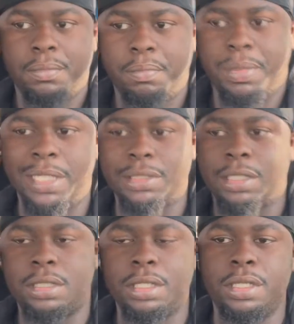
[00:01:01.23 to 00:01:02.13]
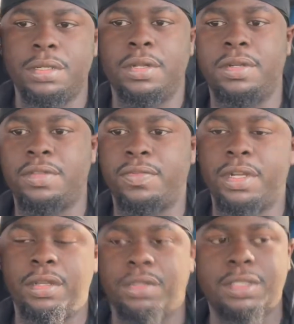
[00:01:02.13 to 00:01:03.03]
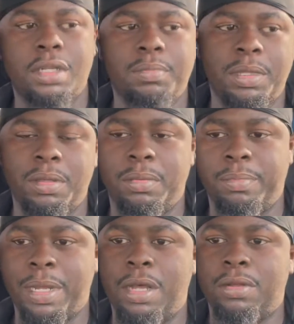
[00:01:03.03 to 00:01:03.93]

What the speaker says: basically, you know, this video is going to be about